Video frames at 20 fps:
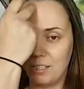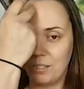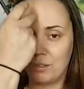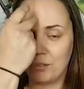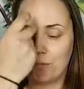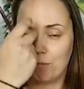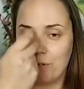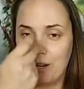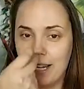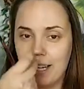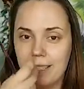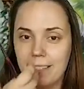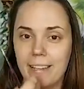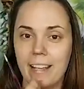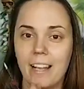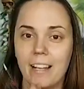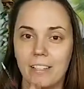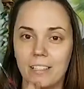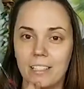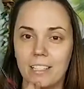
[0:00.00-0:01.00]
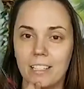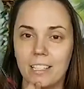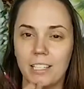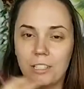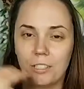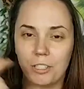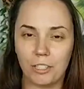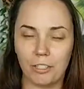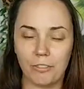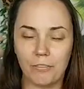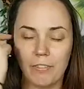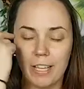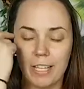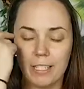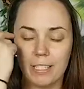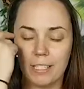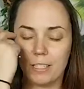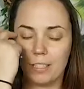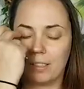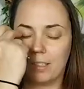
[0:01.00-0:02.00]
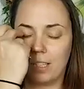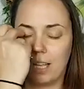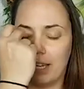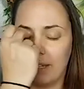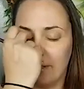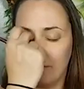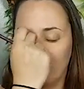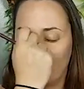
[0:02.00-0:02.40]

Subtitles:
right down the center of your face and a line